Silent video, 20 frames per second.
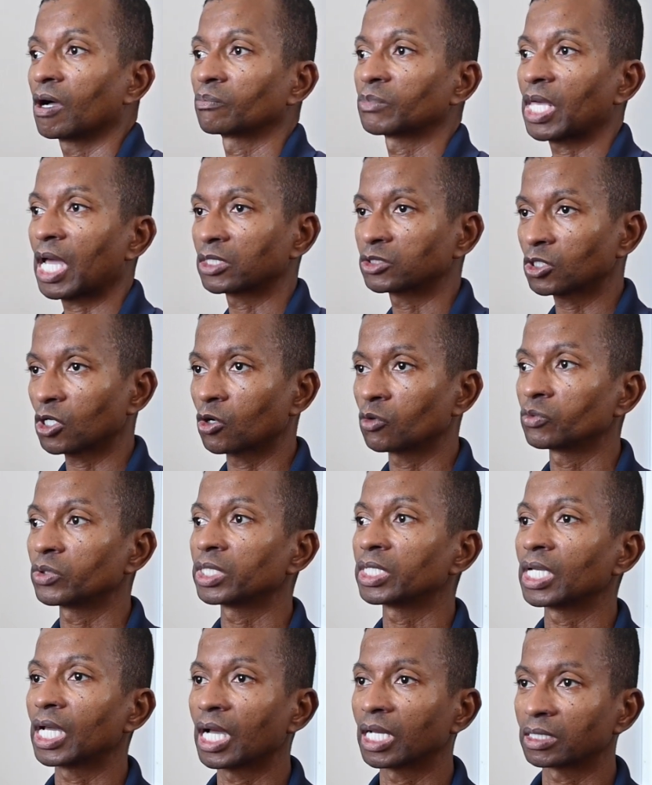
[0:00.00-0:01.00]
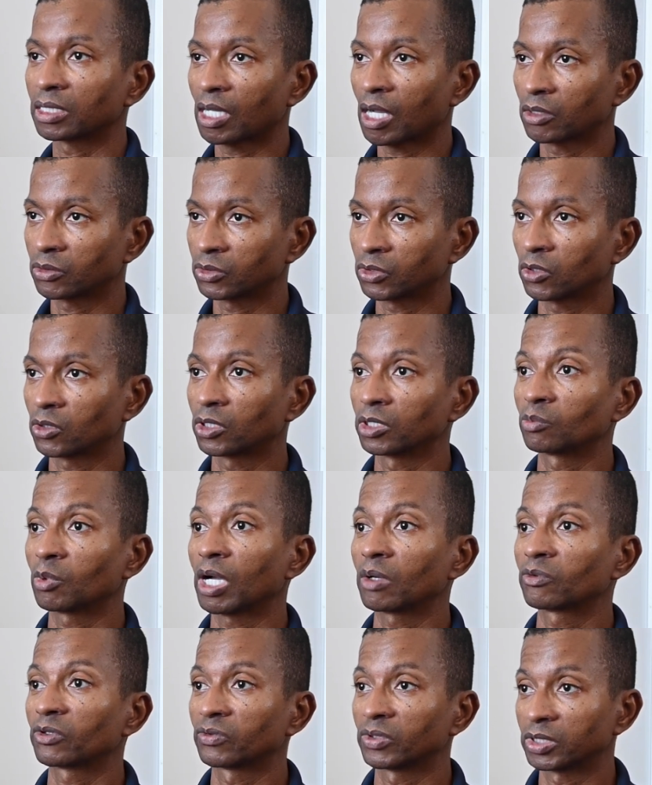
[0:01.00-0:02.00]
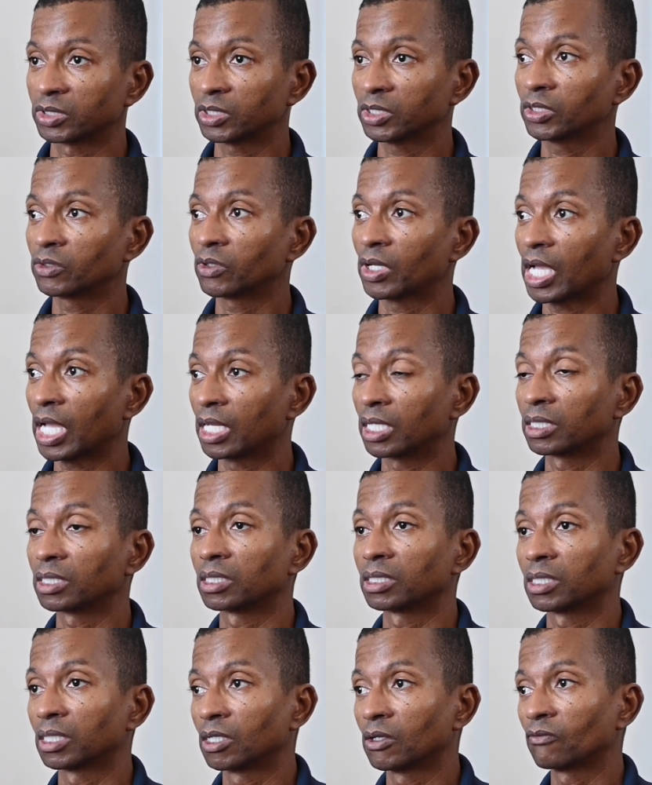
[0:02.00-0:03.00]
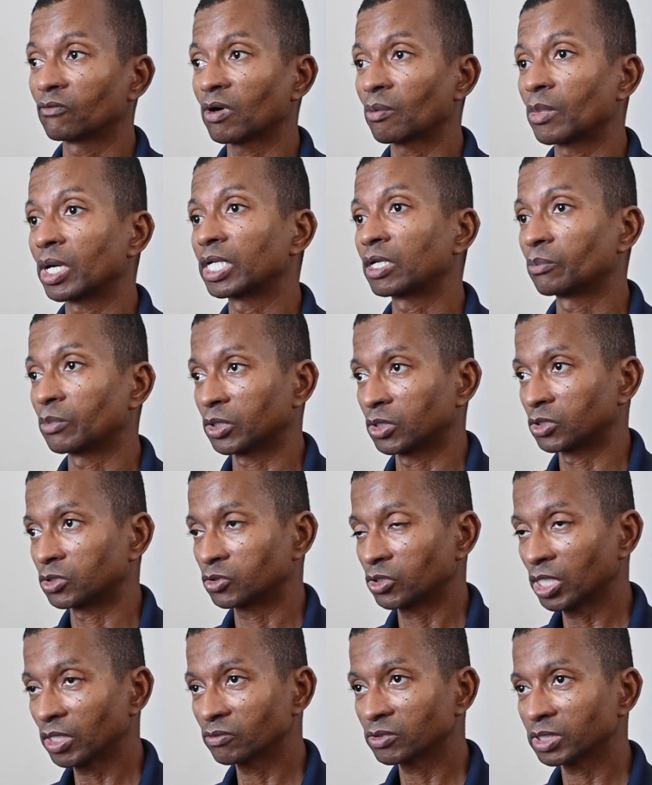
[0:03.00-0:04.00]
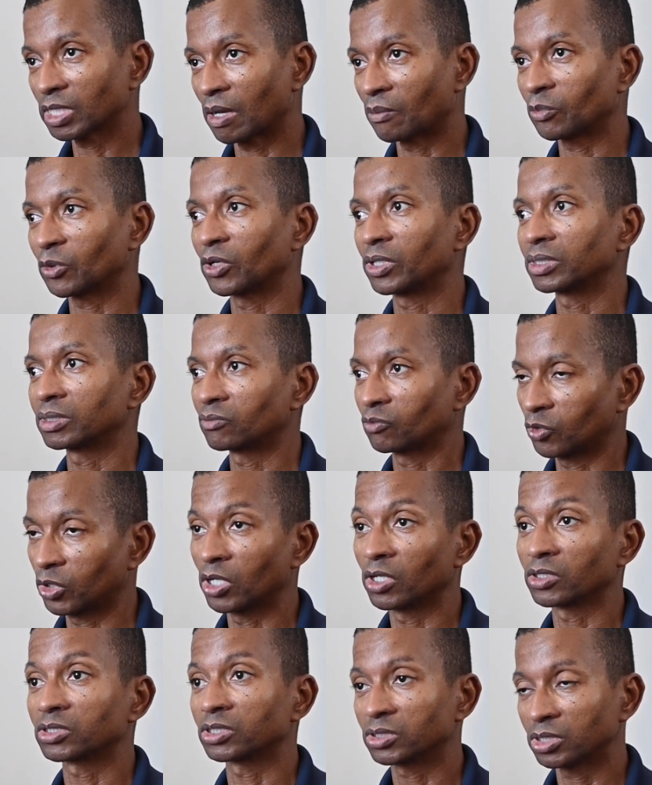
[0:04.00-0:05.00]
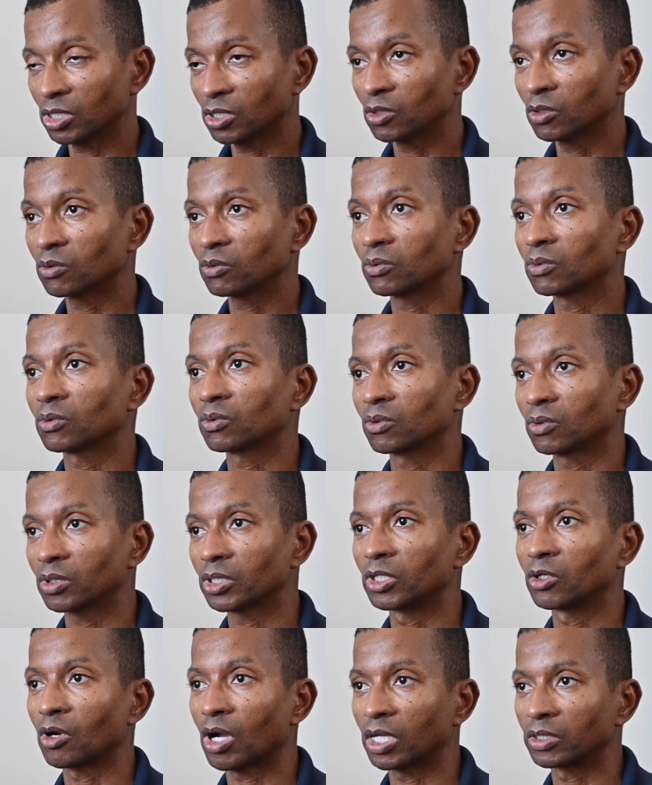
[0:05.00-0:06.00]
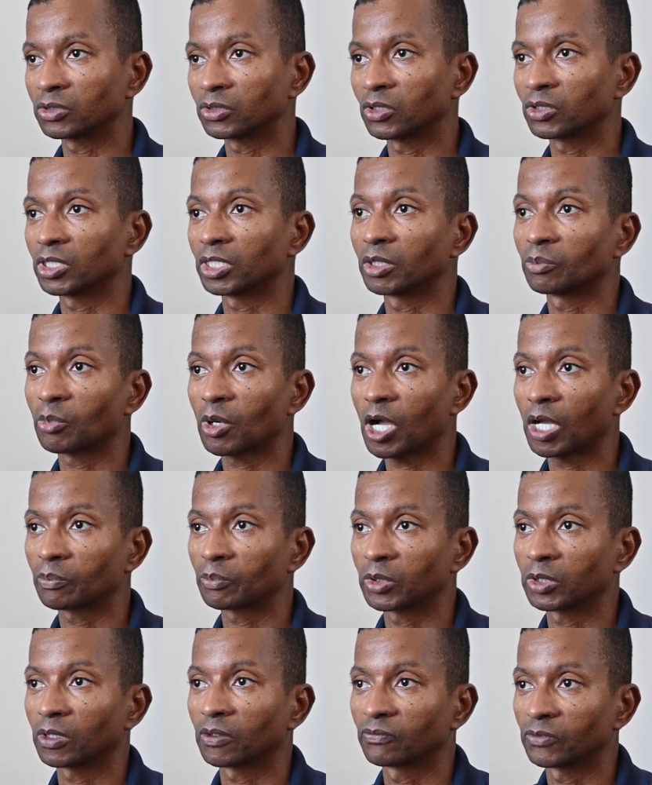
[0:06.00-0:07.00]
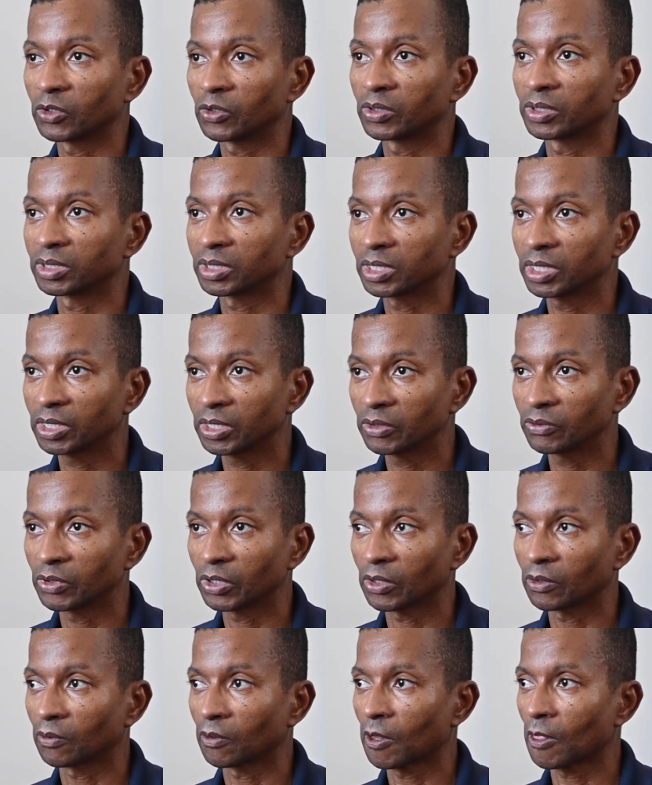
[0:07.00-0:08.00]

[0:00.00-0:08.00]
That's how we got under the Department of Interior. And from an administrative standpoint, we are still, you know, under the Department of the Interior.